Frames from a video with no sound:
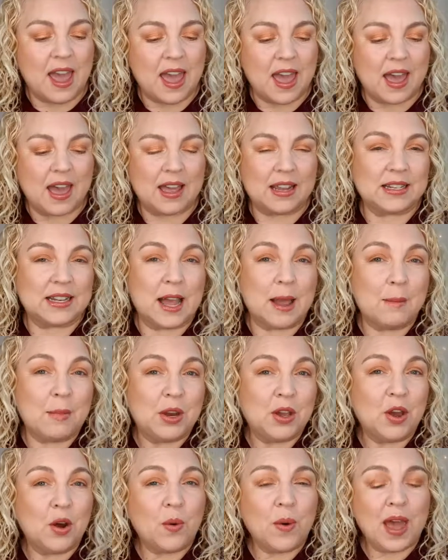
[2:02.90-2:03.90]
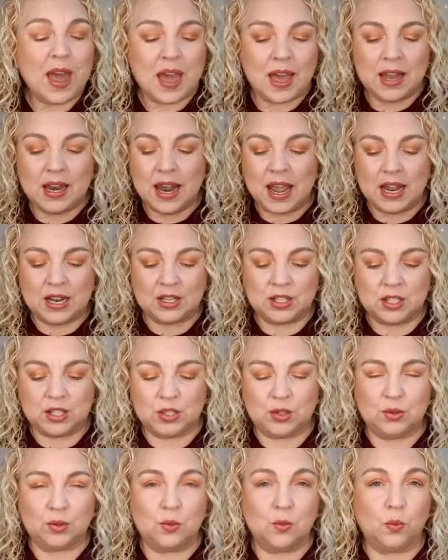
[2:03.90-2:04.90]
And I'm going to go ahead and
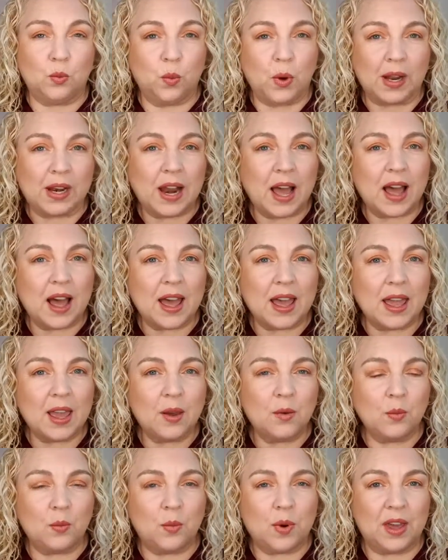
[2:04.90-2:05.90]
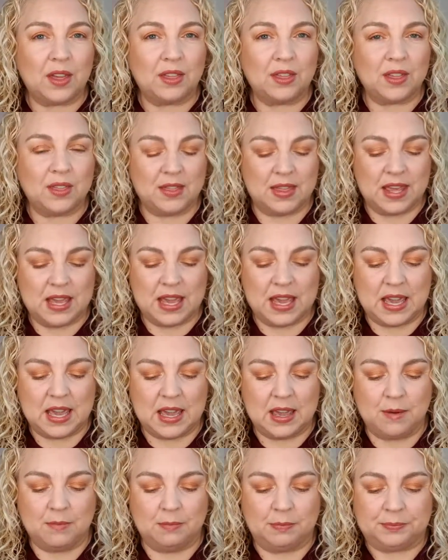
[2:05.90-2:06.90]
do one eye with
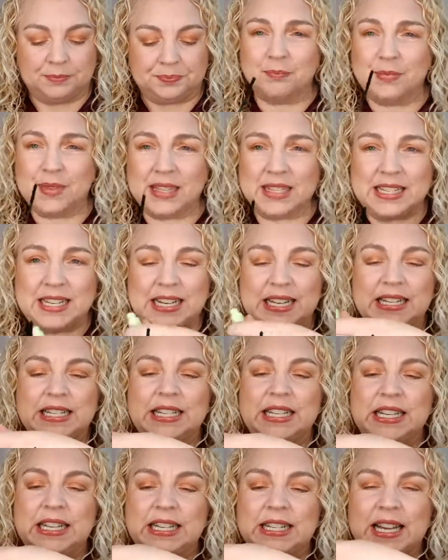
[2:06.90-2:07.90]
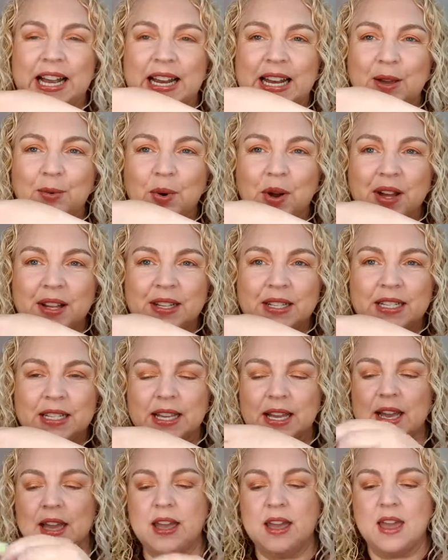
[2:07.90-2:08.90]
the teeny tiny wand,
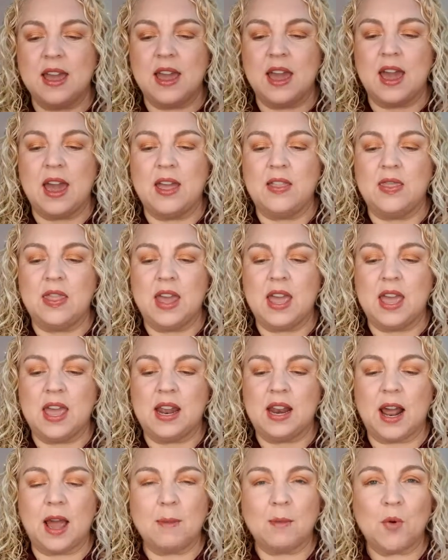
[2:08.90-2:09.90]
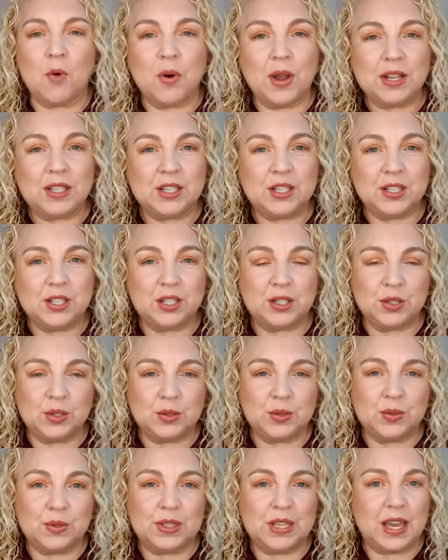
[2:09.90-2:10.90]
and then I'm going to
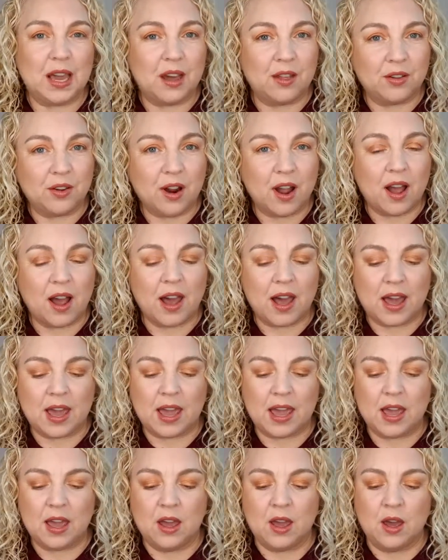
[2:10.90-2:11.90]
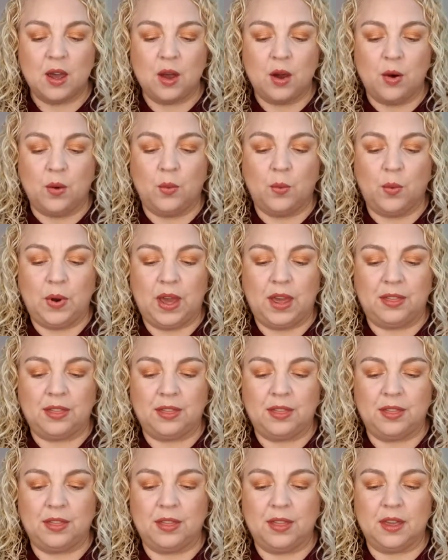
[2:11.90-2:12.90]
do the other eye
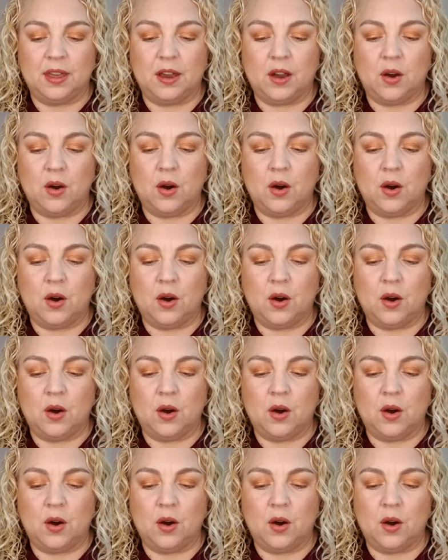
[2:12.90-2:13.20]
with